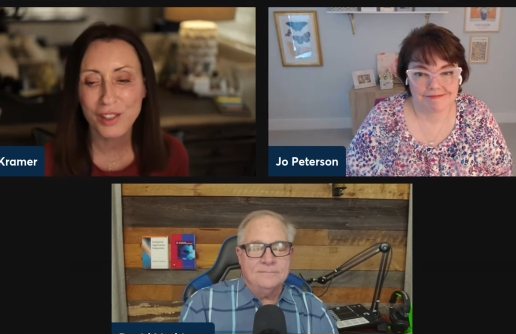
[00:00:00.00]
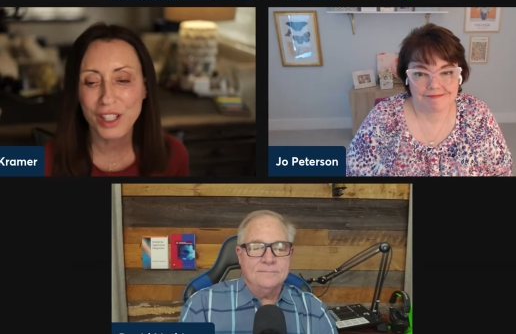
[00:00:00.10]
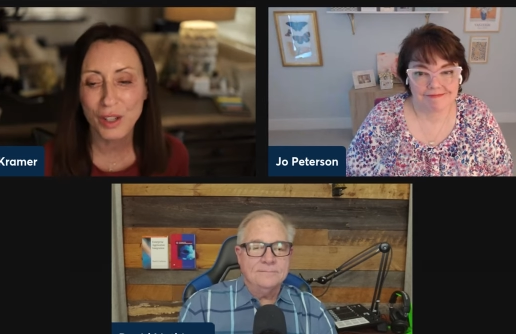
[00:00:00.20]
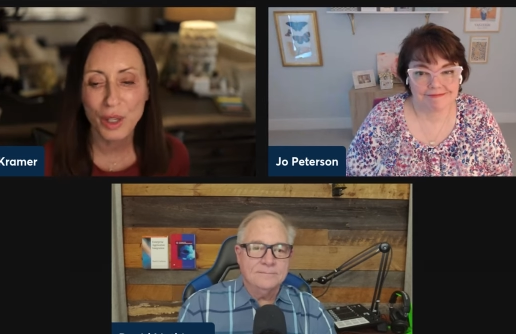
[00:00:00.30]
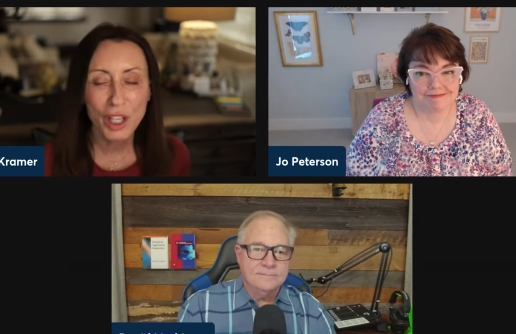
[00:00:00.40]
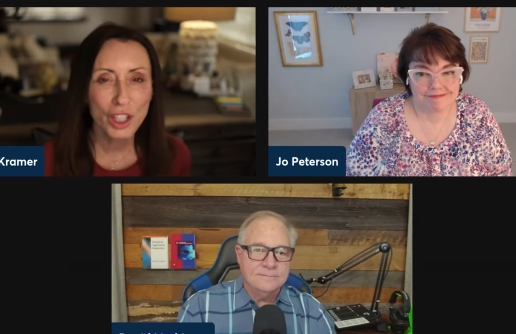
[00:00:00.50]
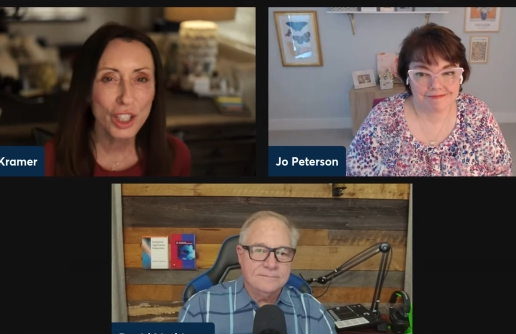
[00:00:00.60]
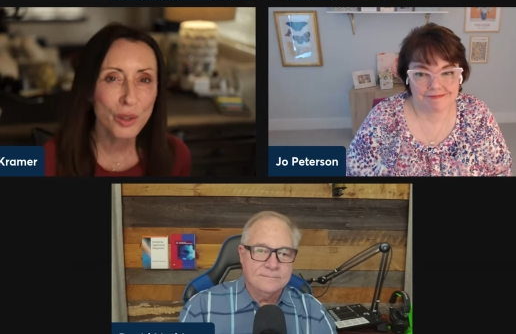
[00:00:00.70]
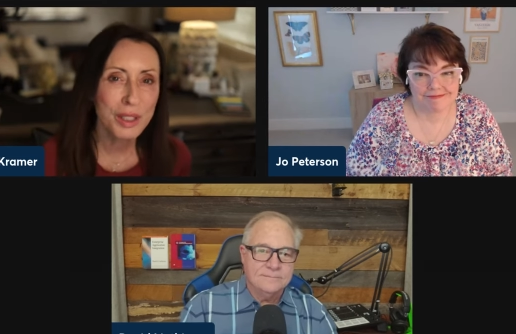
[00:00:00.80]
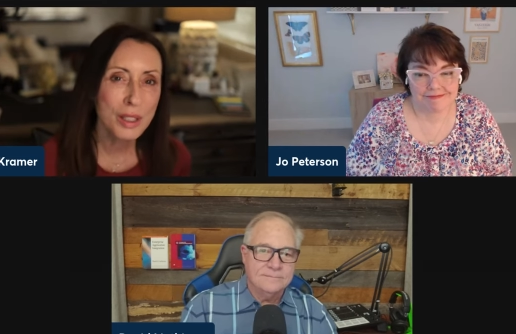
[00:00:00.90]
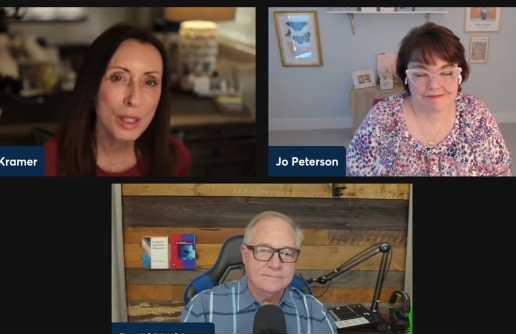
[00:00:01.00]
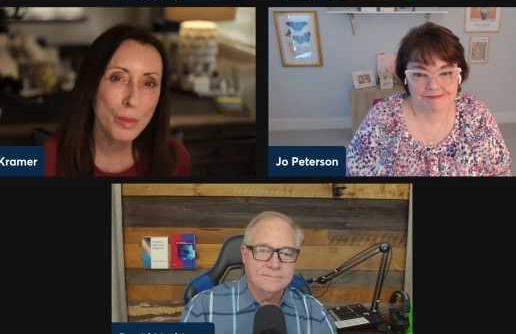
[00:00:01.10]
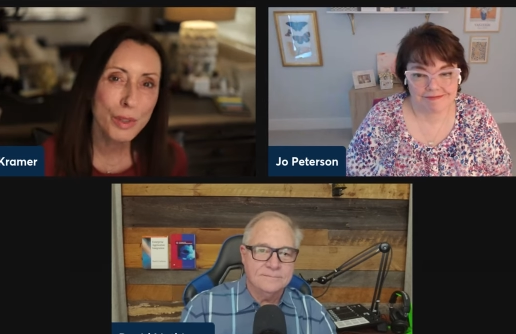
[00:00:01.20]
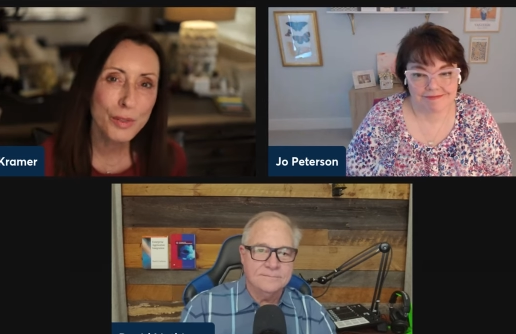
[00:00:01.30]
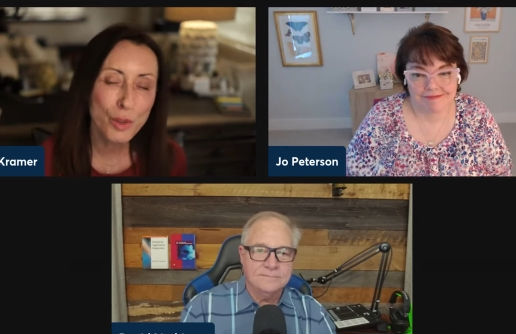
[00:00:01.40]
Speaker 1: So, you know, in
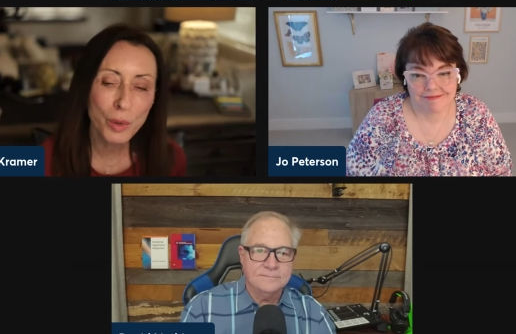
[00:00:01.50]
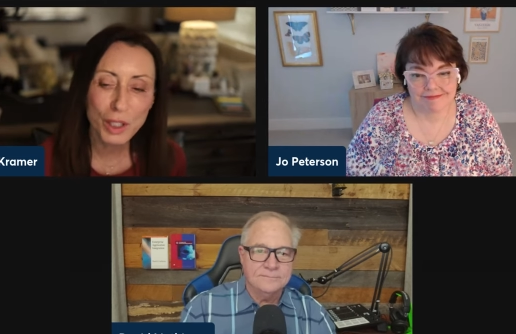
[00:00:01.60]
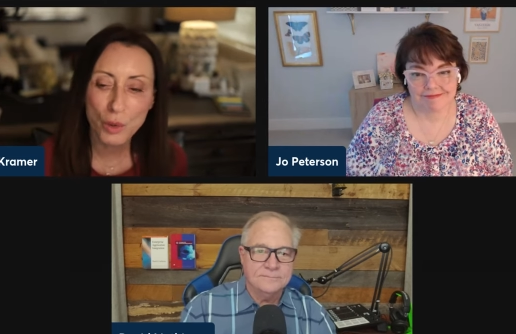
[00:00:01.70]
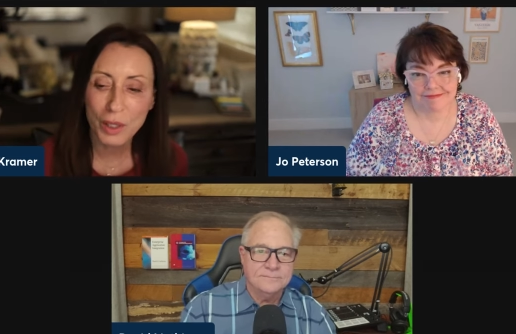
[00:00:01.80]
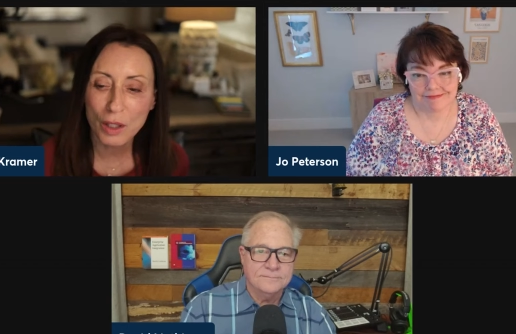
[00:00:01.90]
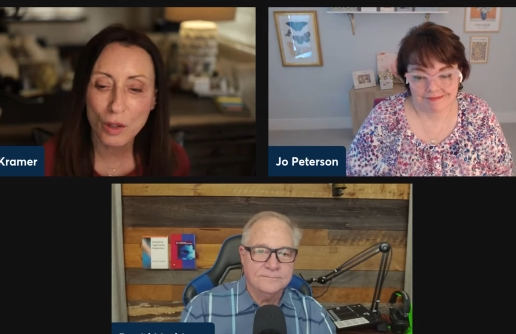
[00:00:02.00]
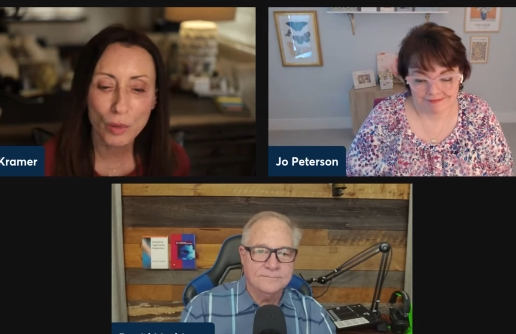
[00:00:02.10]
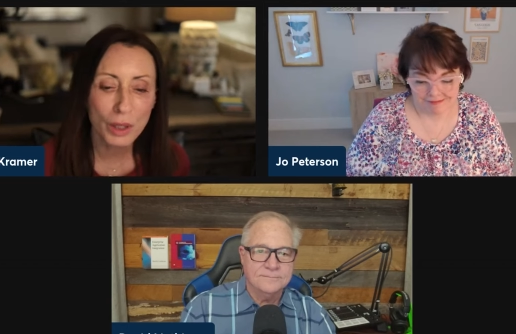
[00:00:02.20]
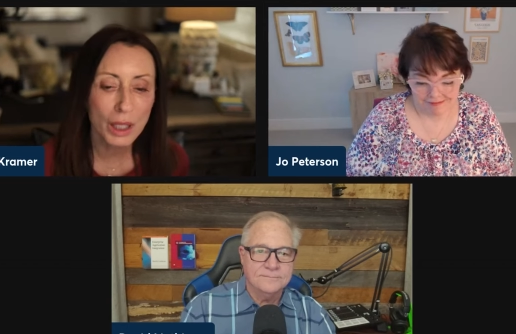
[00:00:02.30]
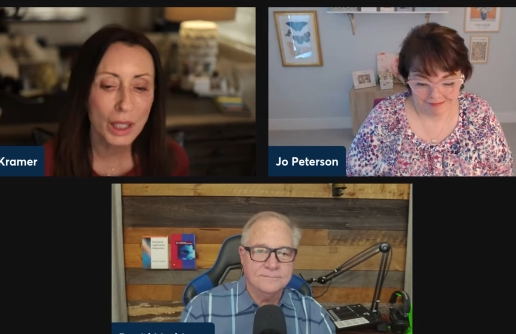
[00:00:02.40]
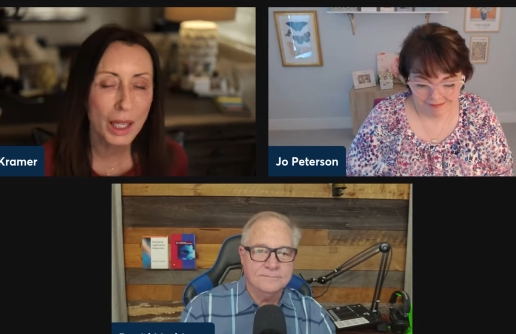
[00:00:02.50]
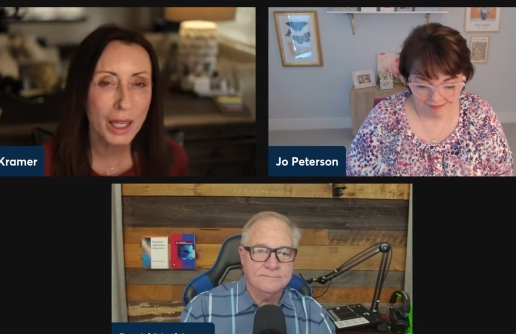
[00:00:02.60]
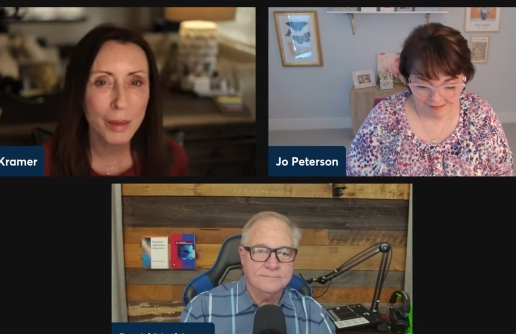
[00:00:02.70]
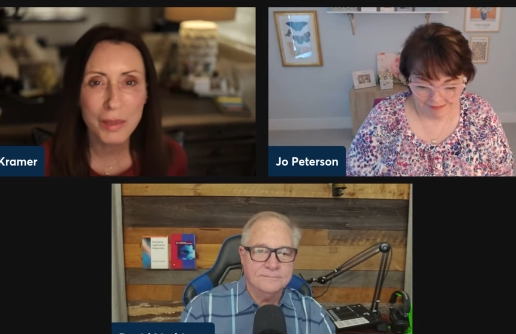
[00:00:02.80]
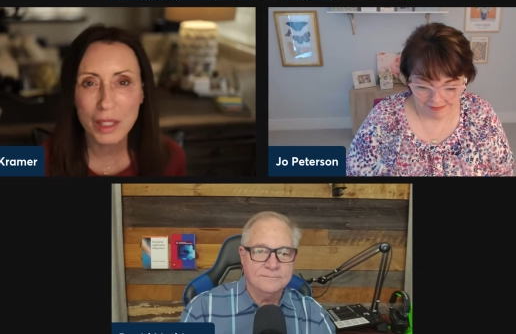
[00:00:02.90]
December of 2023,
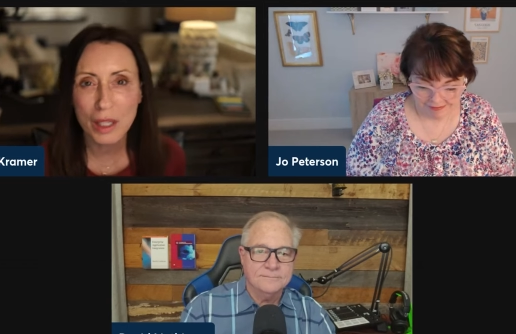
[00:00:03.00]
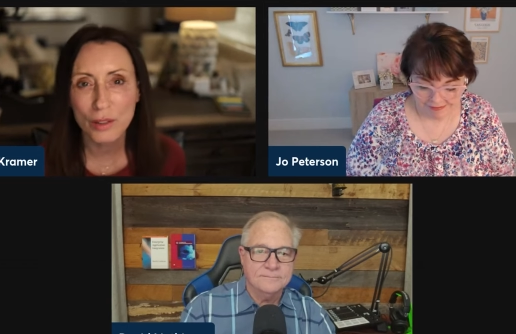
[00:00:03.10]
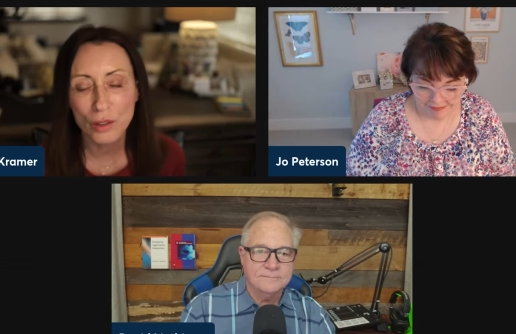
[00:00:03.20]
Amazon,